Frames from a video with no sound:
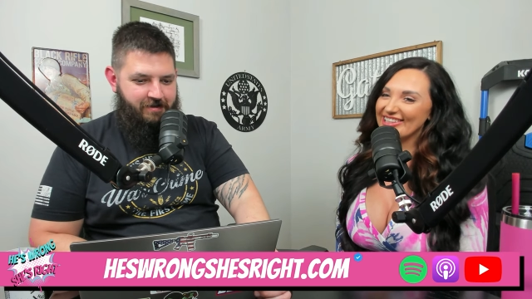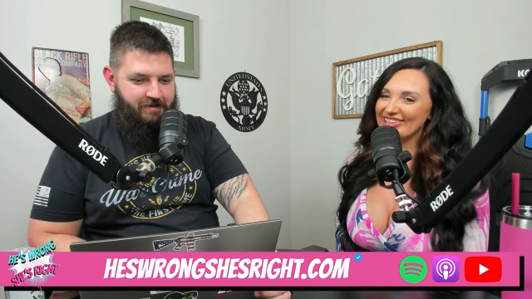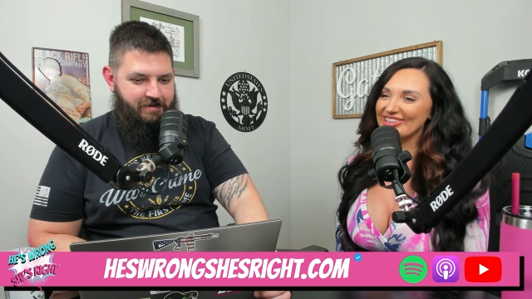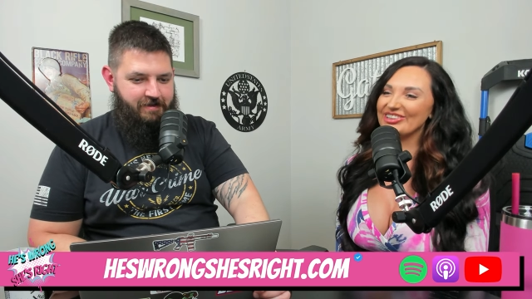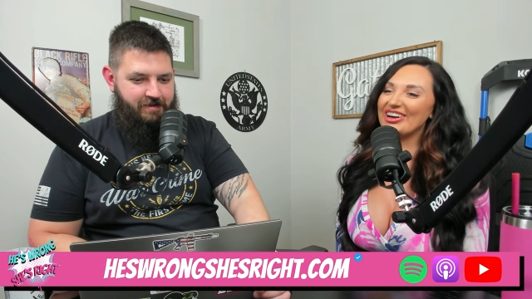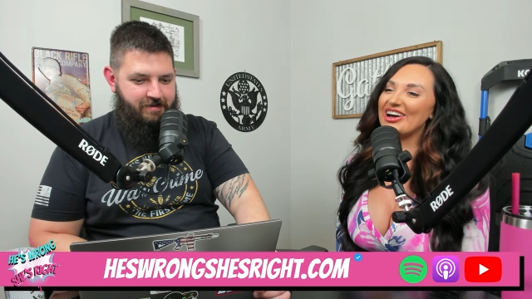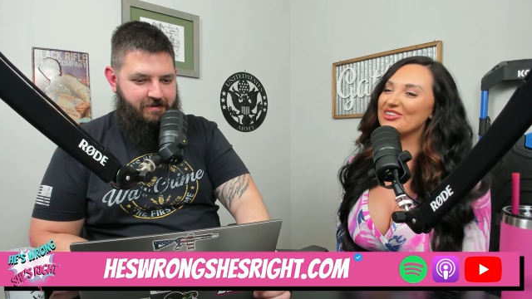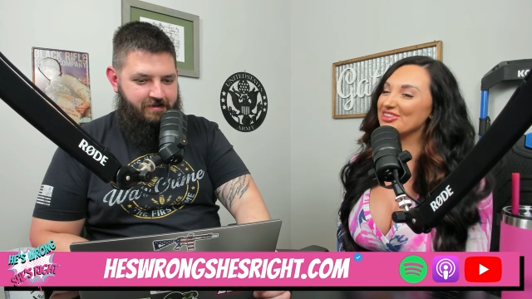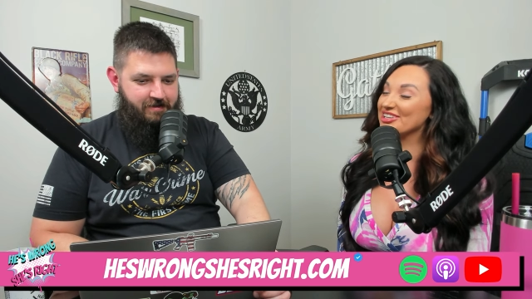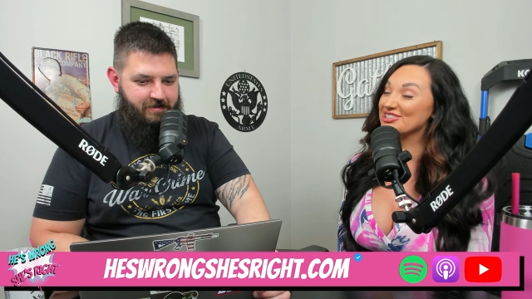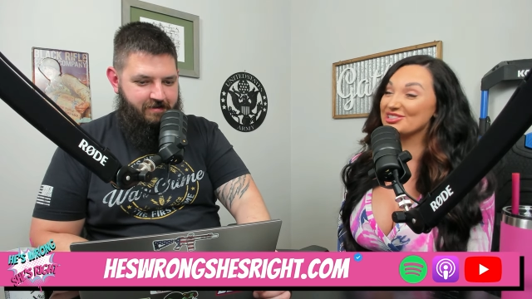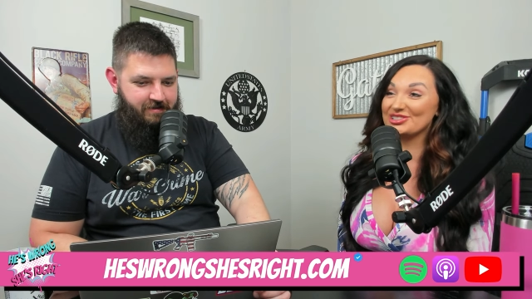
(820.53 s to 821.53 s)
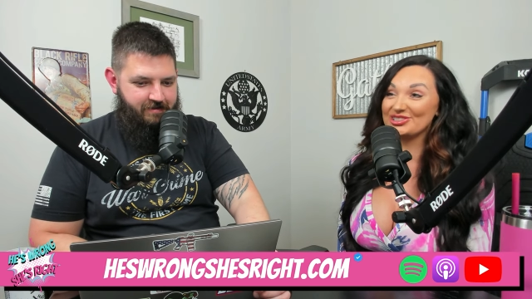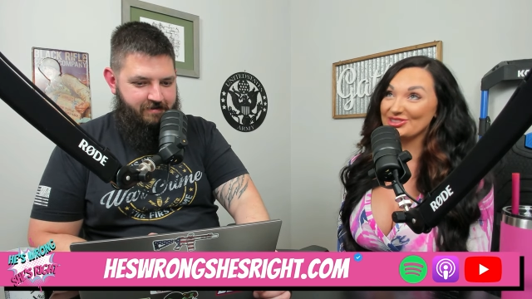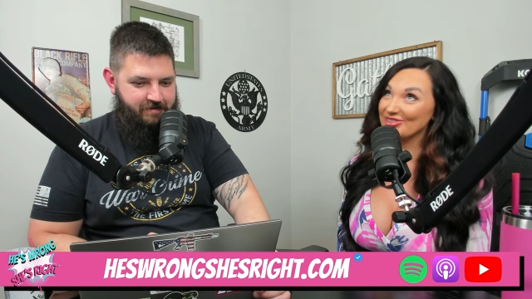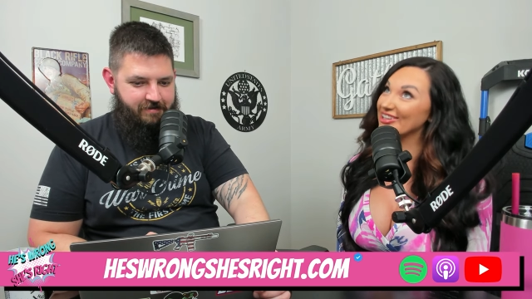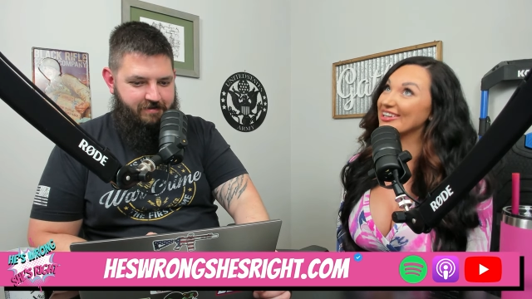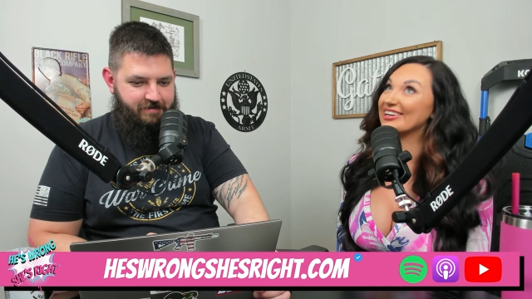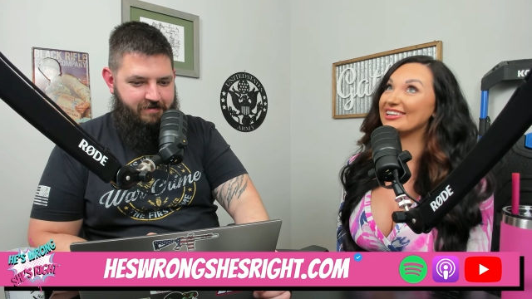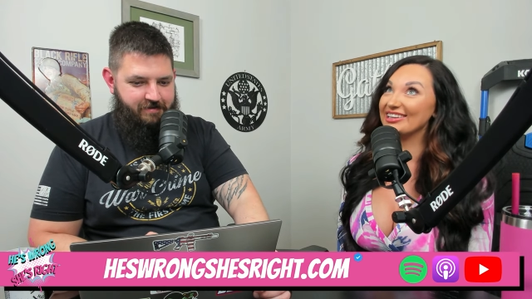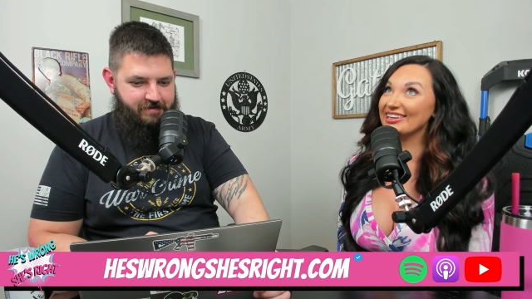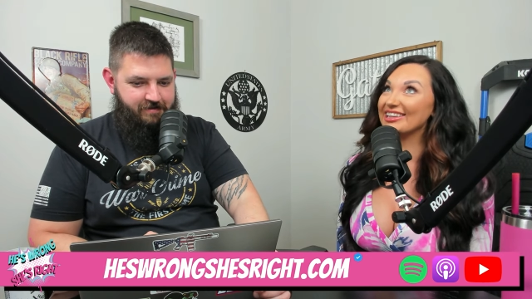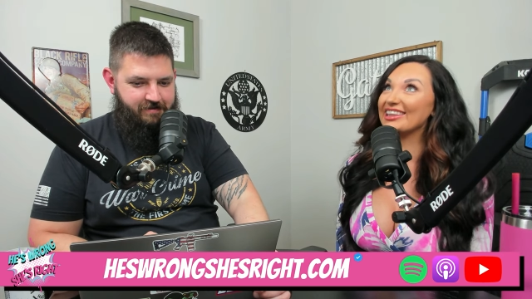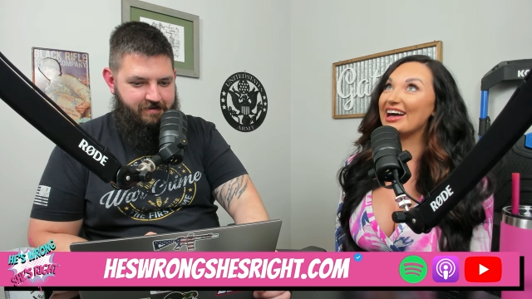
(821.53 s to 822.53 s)
Speaker 1: you have historically
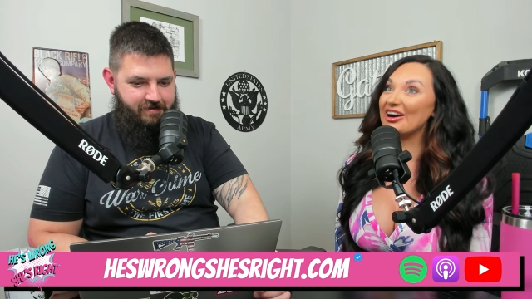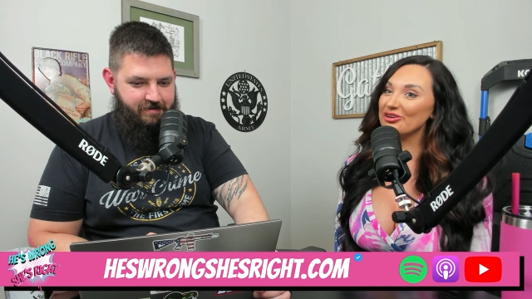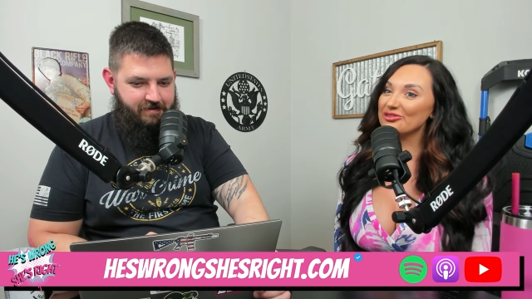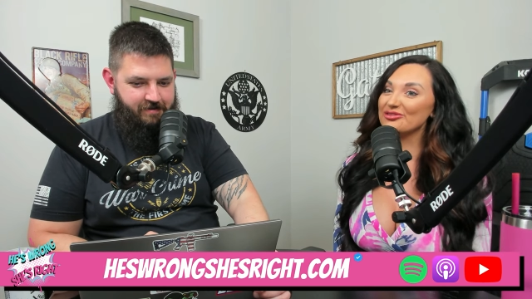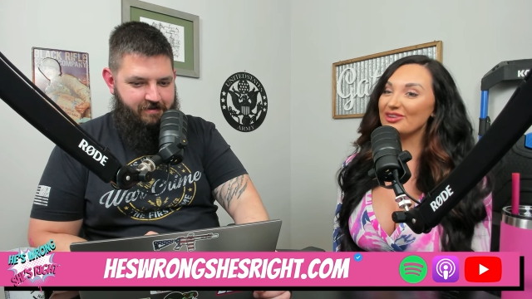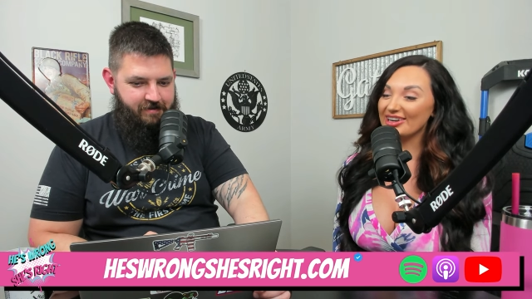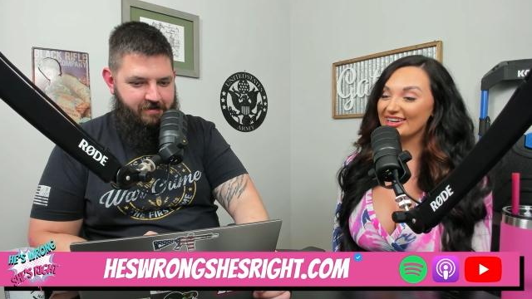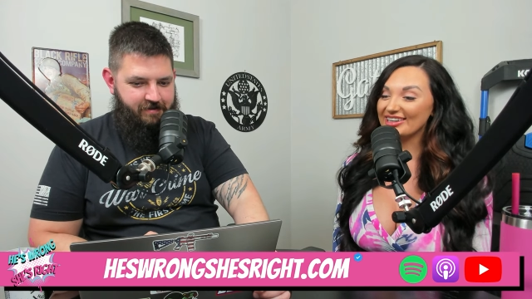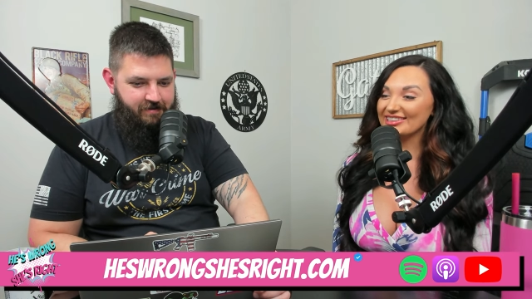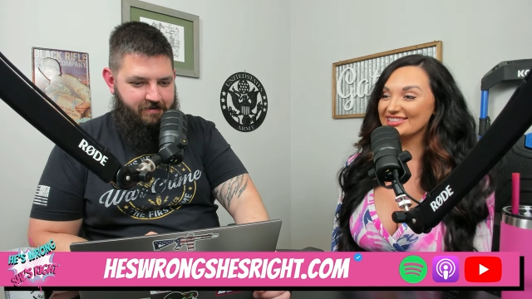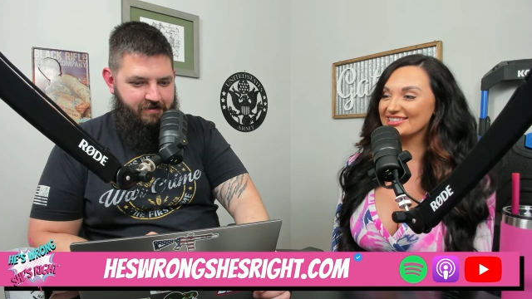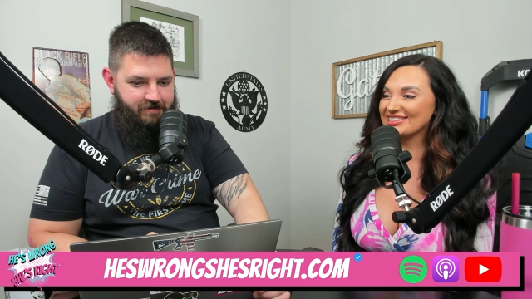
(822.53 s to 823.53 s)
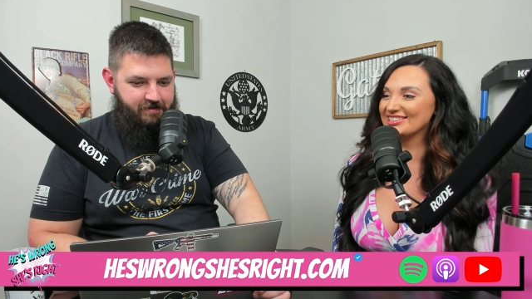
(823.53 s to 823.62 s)
loud farts.